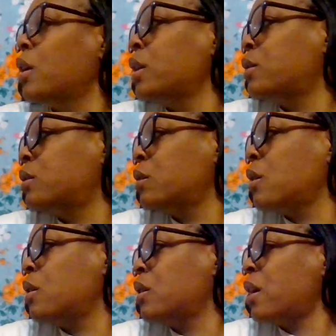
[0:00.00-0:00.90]
let's see
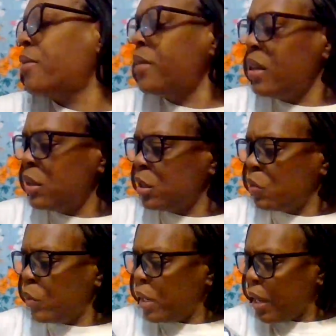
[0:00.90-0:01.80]
it I think this is
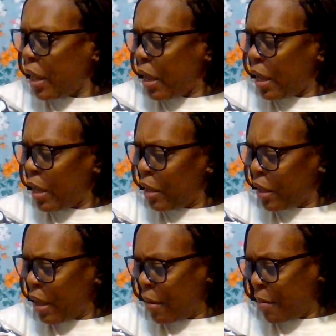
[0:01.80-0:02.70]
what I
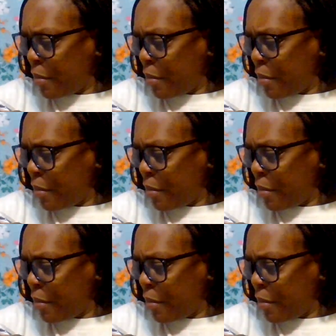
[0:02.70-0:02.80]
got